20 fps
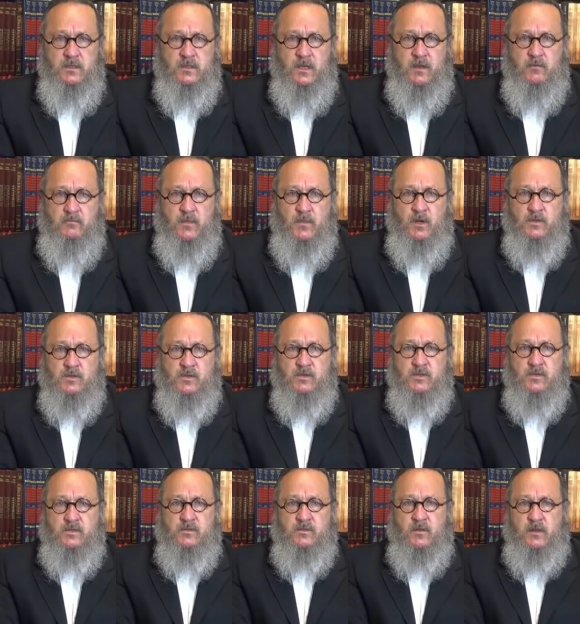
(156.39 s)
And
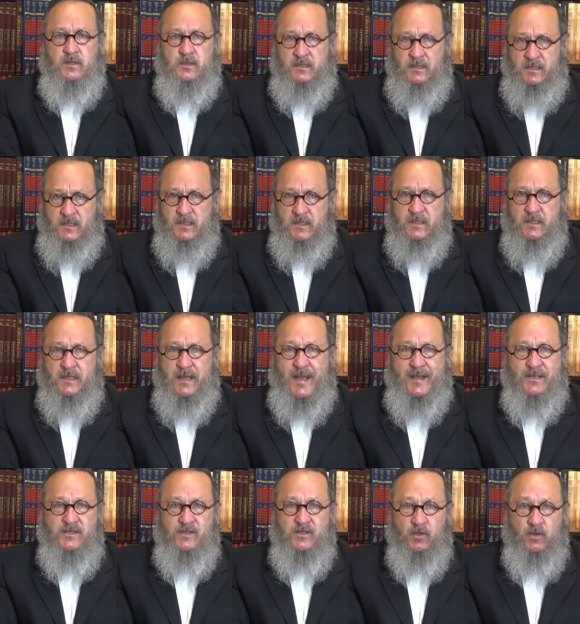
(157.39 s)
Moses did
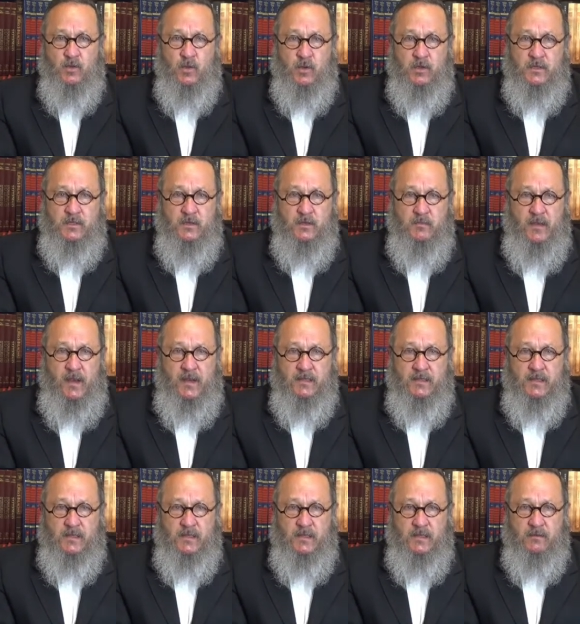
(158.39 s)
as the Lord
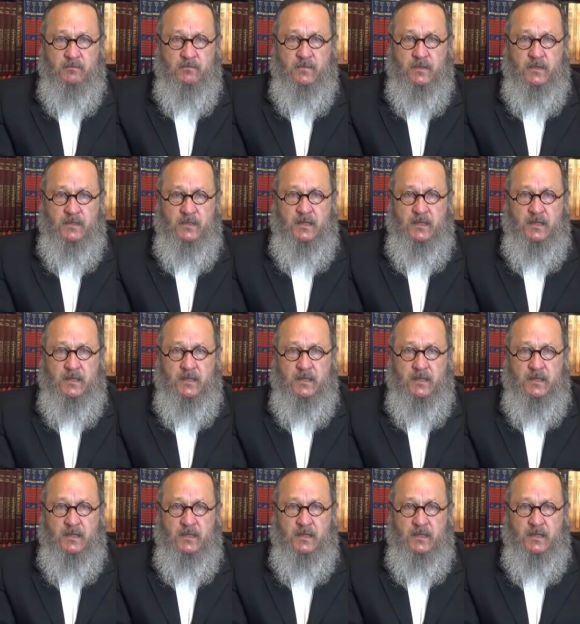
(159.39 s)
commanded him,